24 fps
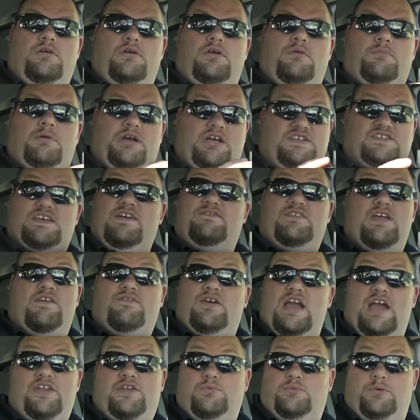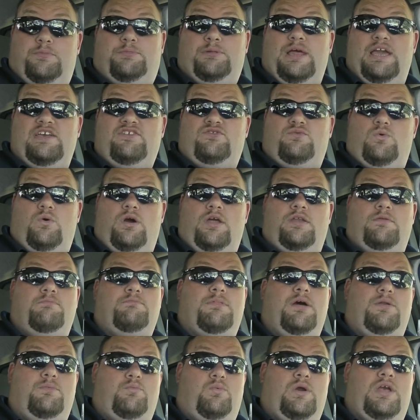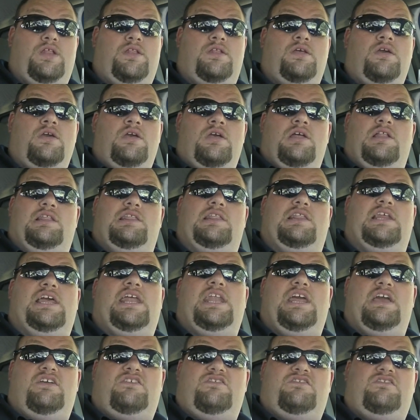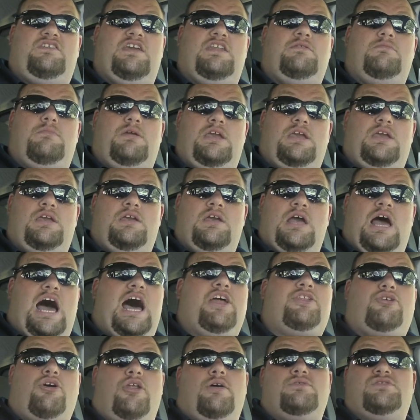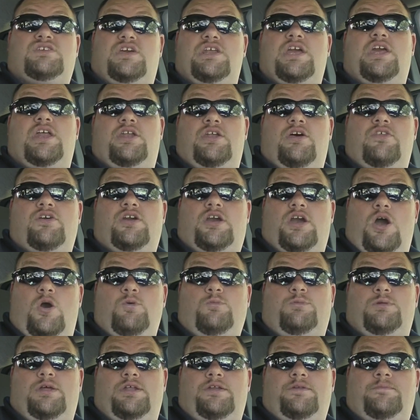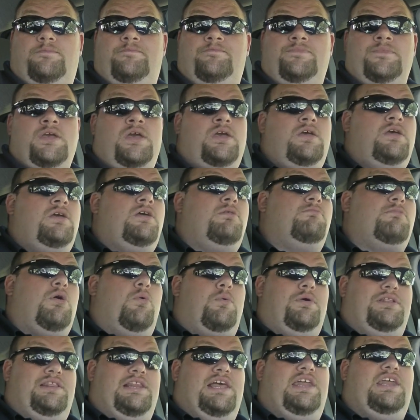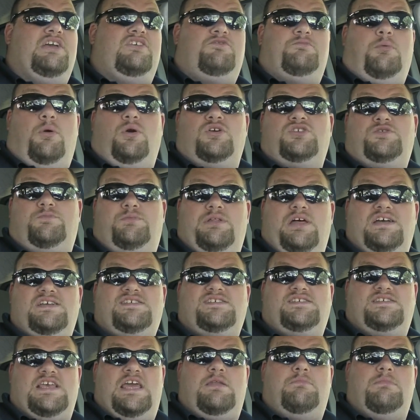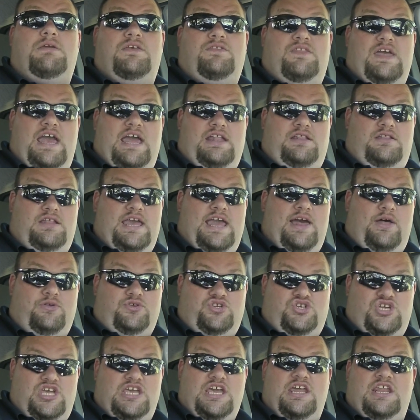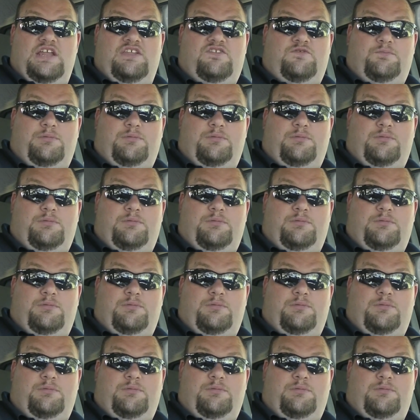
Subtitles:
because I've never had to replace one. But when Lennox sent me, I thought I was going to get another Copeland. But when Lennox Parts Plus sent me that LG in its